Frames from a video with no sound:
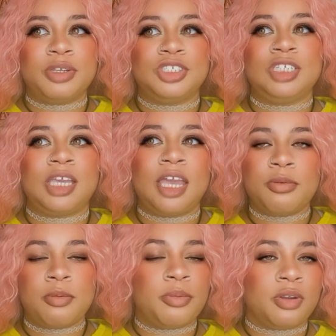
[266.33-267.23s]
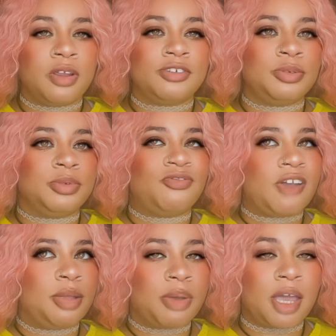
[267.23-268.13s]
She can't remember if she was
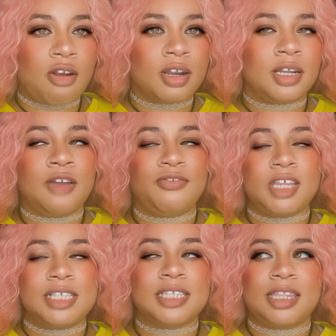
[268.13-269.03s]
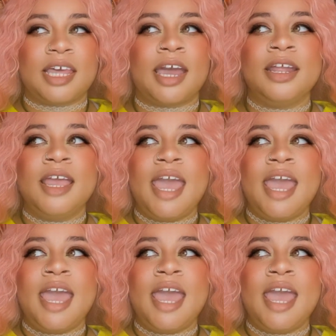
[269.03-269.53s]
fighting back hard enough, things like that.